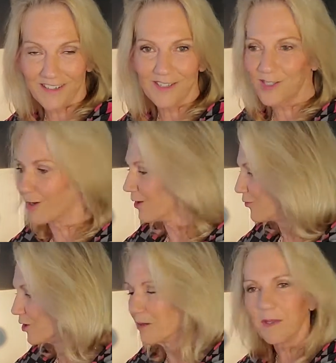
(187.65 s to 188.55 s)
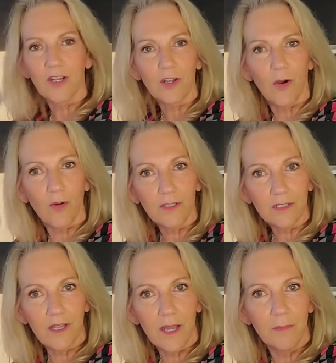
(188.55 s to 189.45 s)
So if you're going to be in a cold
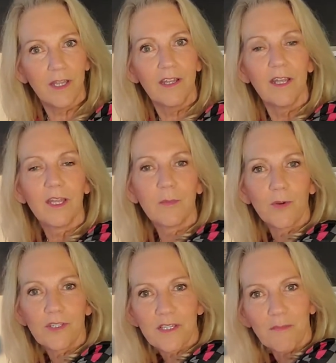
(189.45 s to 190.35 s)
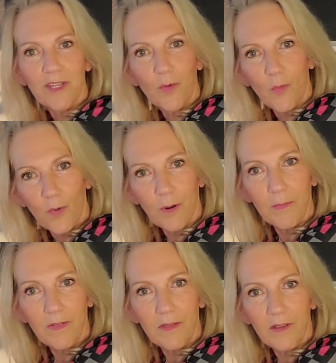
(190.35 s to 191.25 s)
climate, you put something warm
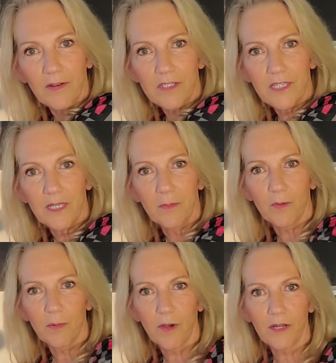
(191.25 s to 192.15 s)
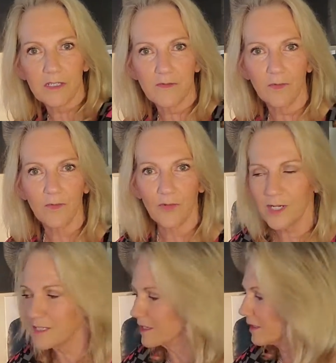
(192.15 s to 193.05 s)
in there to keep your products from
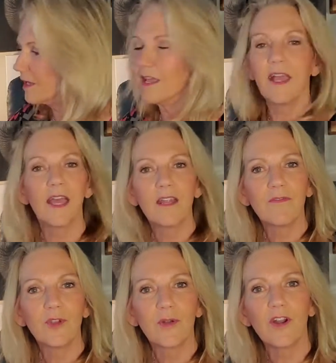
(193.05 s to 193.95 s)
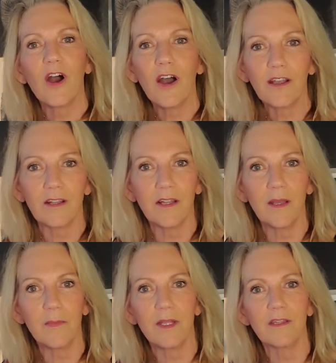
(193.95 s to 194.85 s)
freezing. And if you're in a hot
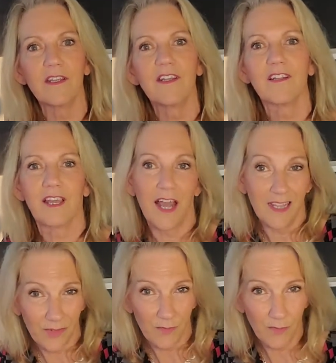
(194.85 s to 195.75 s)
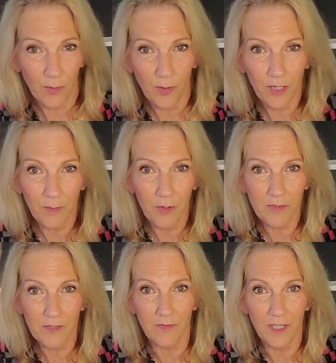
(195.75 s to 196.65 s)
climate, like I live in Florida
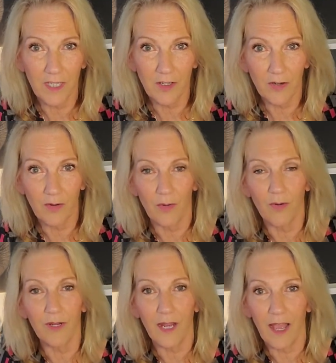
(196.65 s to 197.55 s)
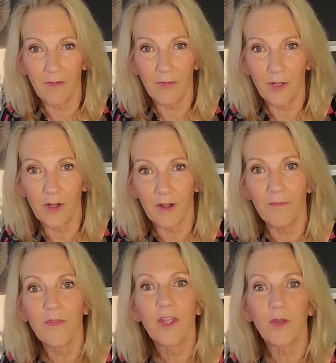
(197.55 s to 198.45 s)
most of the year, or in Africa,
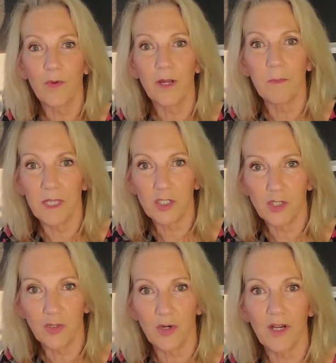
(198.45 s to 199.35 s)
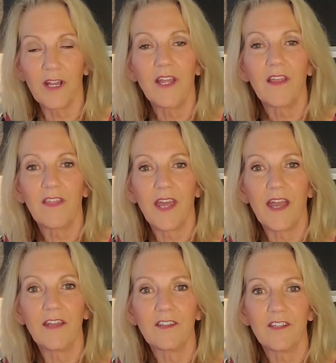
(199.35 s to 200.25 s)
you want to make sure
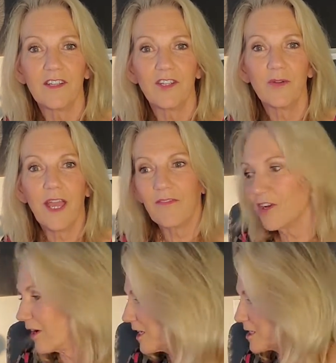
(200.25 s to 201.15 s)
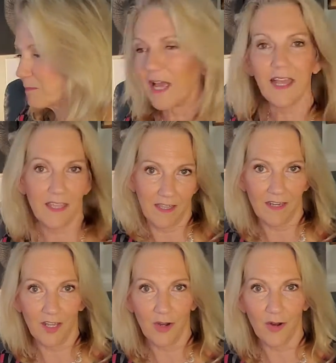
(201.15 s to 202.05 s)
that you have an ice pack in
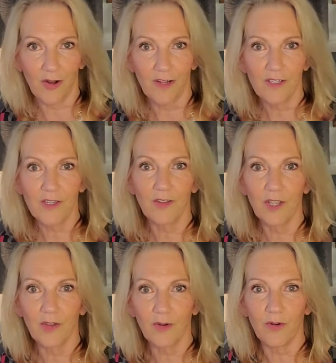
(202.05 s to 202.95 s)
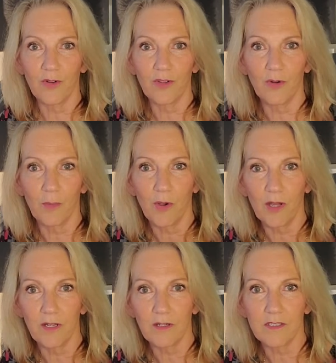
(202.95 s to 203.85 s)
here so that your
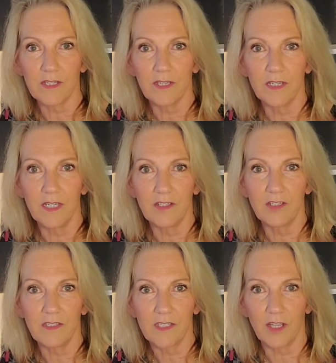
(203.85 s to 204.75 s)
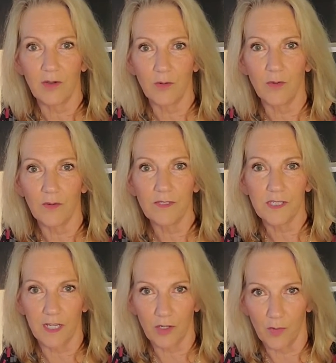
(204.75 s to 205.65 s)
products that need to stay cool,
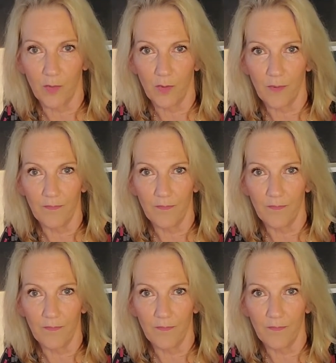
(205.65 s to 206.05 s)
stay cool.